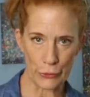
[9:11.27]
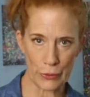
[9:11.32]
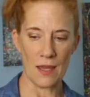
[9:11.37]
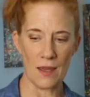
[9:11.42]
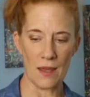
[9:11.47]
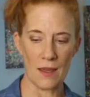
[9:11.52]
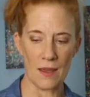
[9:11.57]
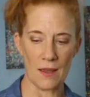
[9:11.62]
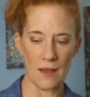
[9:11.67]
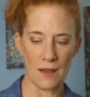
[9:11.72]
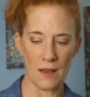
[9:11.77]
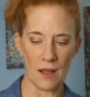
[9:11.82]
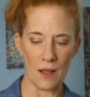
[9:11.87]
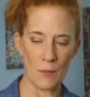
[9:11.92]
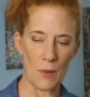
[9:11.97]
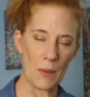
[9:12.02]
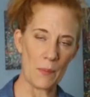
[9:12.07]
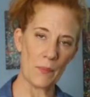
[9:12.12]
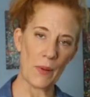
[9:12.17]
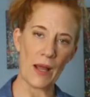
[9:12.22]
They come
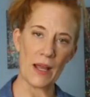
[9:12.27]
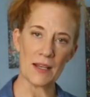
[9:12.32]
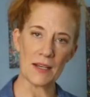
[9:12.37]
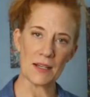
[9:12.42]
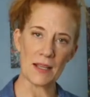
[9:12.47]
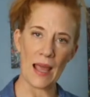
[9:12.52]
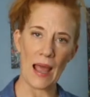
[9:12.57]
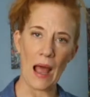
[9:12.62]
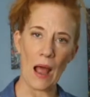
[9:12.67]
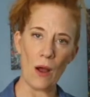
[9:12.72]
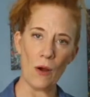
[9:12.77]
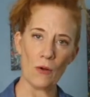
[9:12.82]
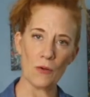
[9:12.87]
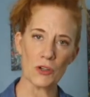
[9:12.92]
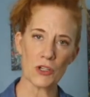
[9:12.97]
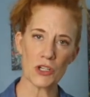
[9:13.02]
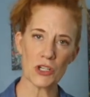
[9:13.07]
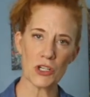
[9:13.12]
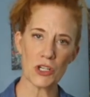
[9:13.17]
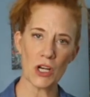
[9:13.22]
up behind a
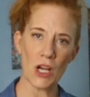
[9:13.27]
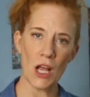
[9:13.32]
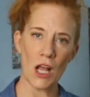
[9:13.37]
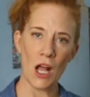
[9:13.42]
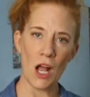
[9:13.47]
couch.